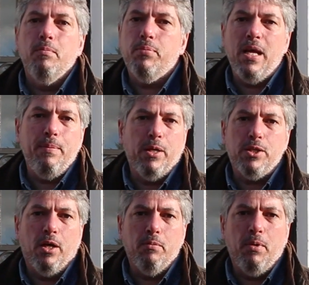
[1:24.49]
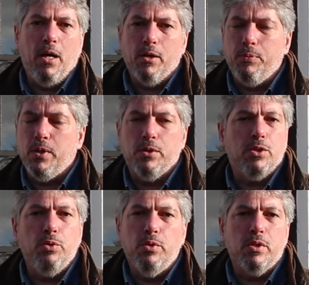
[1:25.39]
pretty much unmarked with a
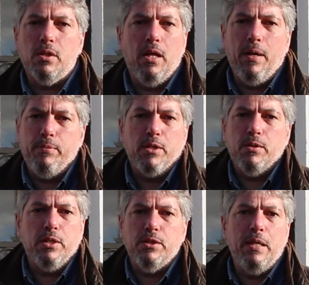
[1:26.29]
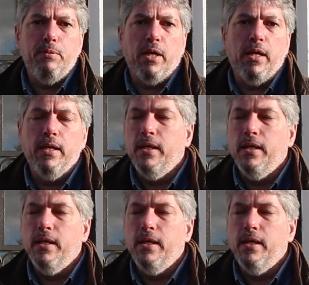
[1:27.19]
stone slab, just with his name on it.